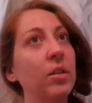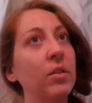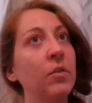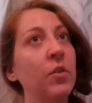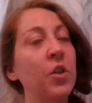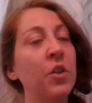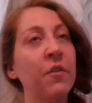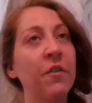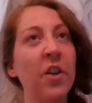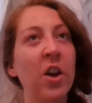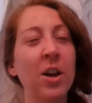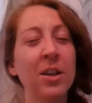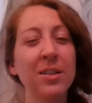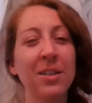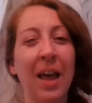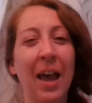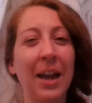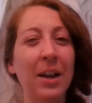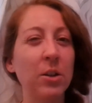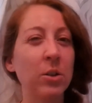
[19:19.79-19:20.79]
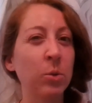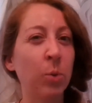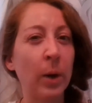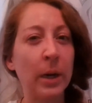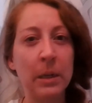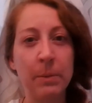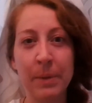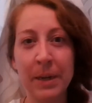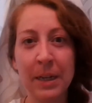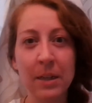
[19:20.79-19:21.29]
for the first like
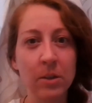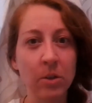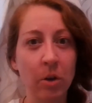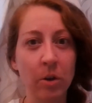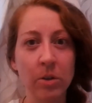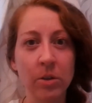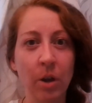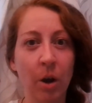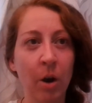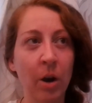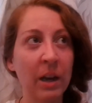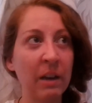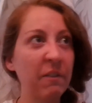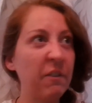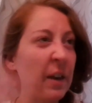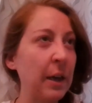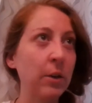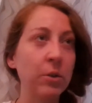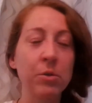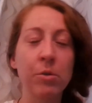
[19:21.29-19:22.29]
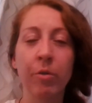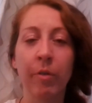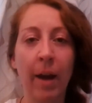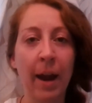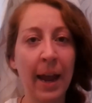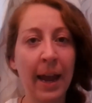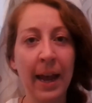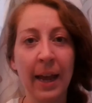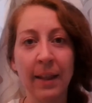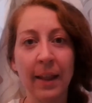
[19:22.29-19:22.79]
20 minutes or so, it feels
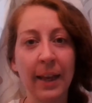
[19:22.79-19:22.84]
great.